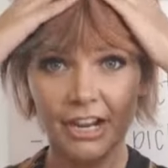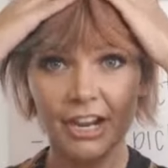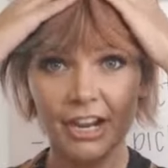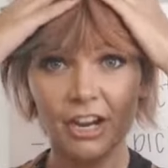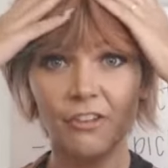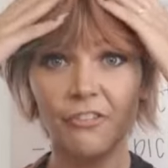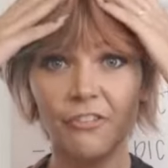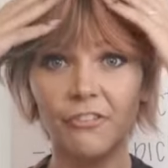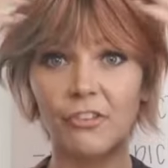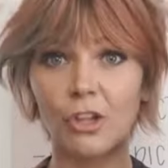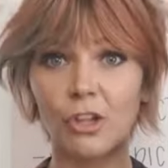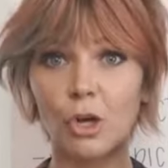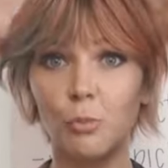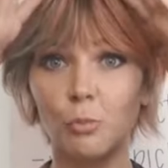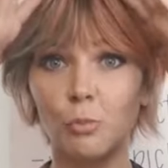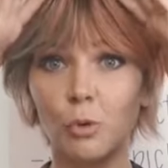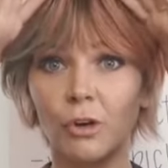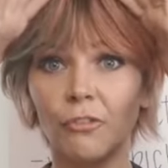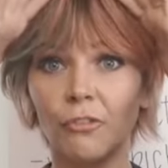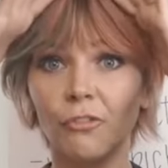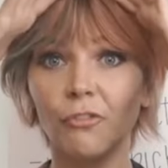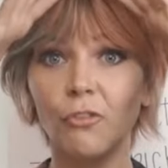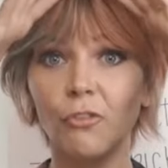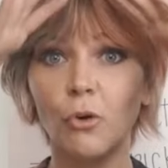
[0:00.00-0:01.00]
hair flow
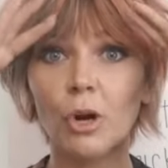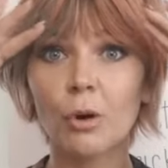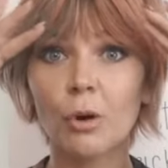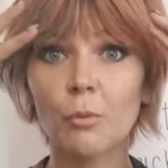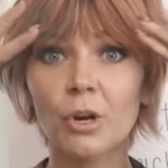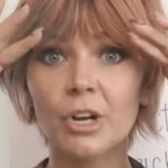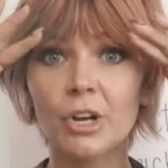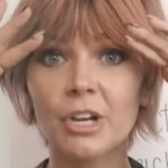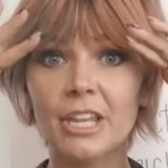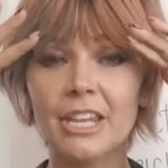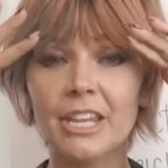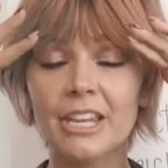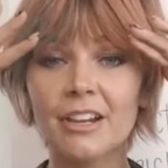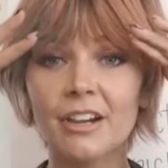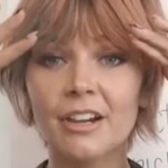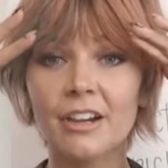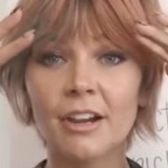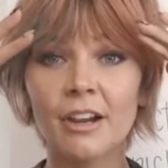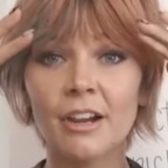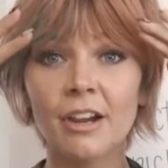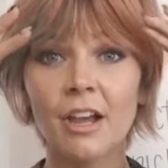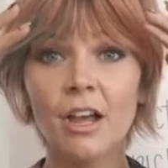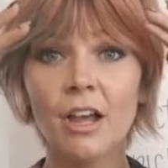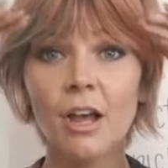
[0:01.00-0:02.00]
more forward
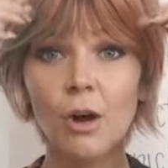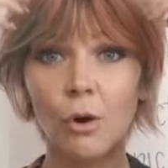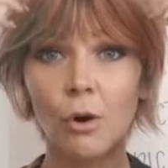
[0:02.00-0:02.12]
here,